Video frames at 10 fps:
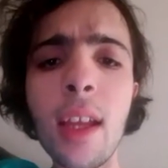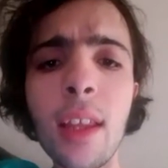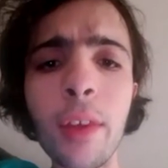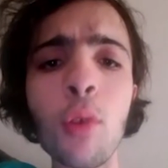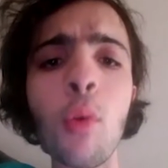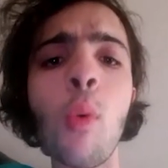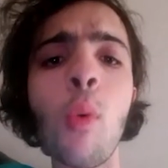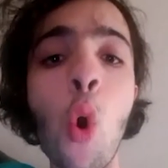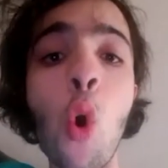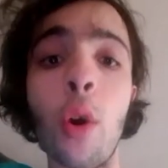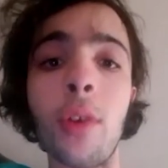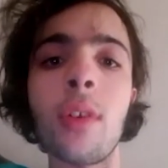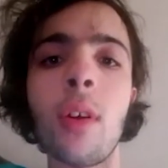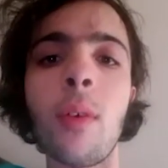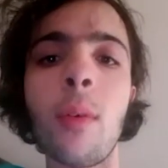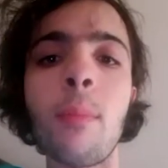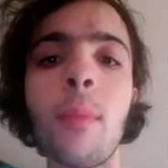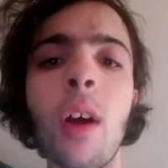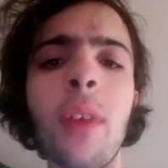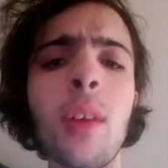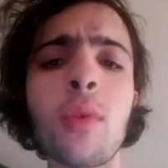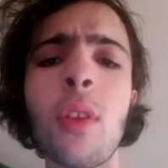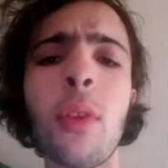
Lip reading: that you were warned, I think it was on the